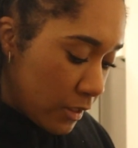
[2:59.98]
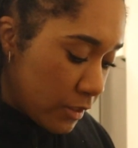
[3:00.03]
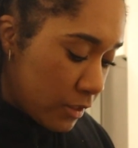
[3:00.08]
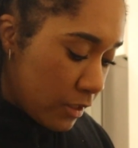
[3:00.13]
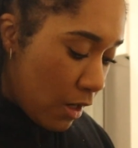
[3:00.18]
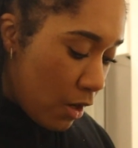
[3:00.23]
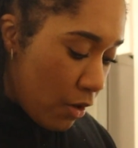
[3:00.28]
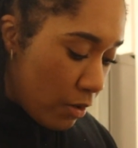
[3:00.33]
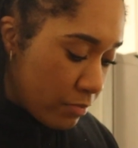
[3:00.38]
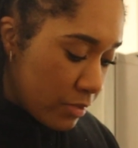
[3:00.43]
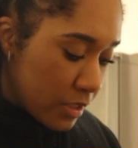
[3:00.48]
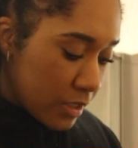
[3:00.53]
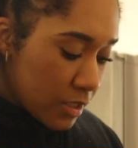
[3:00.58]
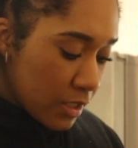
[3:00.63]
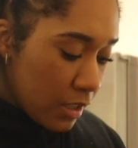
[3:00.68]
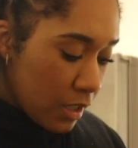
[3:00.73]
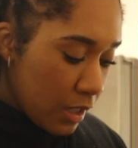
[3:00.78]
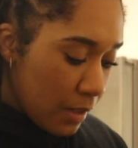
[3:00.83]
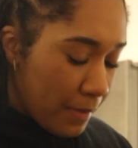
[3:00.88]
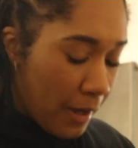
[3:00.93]
So I'm
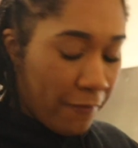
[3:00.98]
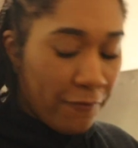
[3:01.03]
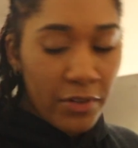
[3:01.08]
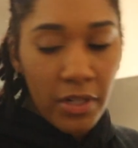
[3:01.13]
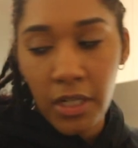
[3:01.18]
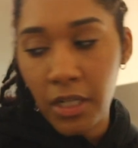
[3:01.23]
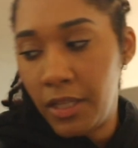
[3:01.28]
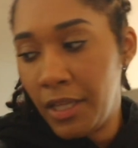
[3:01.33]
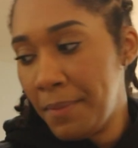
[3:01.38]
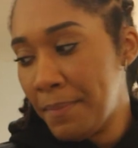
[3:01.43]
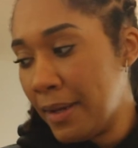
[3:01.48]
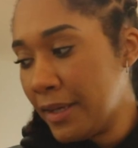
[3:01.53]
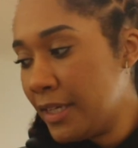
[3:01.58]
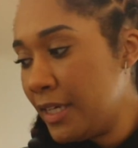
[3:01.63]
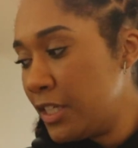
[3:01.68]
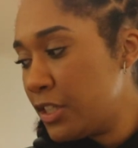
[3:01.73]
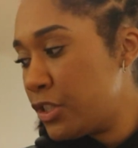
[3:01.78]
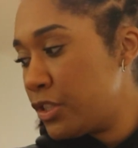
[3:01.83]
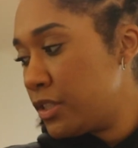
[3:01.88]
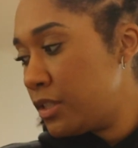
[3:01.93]
just up. I'm going to clean my
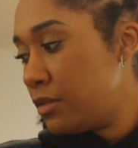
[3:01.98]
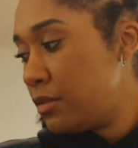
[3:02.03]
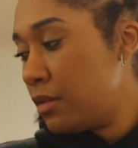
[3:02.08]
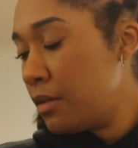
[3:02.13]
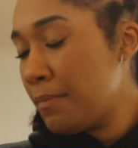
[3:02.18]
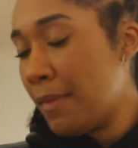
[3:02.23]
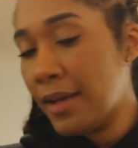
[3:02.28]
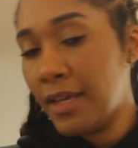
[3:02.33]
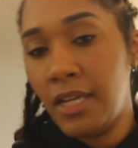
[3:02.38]
kitchen. My